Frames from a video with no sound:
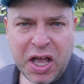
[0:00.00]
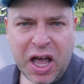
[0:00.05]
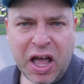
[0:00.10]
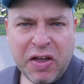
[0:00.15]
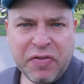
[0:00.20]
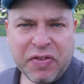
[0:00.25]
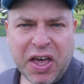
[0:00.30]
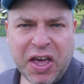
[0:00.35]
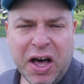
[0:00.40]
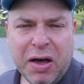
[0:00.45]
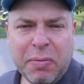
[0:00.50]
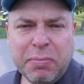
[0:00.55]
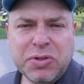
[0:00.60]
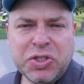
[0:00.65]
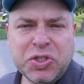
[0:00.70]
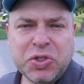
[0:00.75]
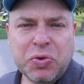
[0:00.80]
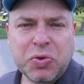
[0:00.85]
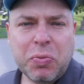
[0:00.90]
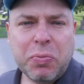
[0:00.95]
I've come
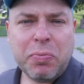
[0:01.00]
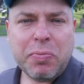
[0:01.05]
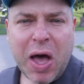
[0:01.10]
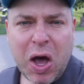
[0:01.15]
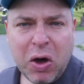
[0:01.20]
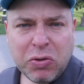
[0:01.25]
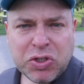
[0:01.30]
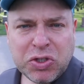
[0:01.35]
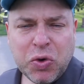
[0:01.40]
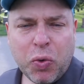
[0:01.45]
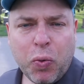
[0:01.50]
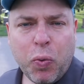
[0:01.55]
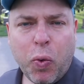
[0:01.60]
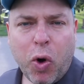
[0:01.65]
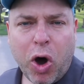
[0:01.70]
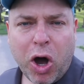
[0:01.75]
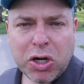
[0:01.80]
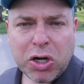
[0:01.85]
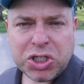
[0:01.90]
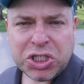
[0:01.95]
to Mount
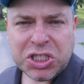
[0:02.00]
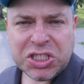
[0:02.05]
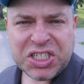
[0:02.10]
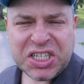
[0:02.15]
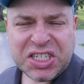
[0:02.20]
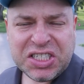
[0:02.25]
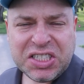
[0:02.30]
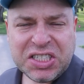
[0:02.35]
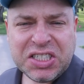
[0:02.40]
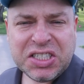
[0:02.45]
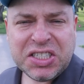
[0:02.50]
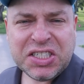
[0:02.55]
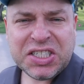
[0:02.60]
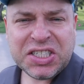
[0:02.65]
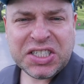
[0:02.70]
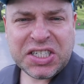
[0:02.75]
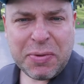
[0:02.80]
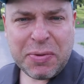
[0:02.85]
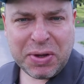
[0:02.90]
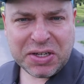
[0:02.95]
Washington
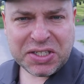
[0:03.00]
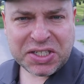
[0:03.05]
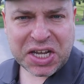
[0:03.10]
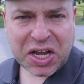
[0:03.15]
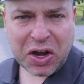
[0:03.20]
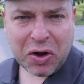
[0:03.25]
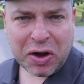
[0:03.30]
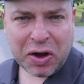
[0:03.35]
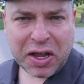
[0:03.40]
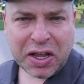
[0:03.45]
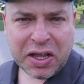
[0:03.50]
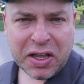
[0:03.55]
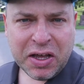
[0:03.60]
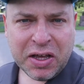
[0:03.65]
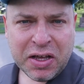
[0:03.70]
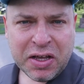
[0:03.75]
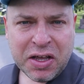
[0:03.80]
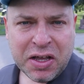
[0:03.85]
Cemetery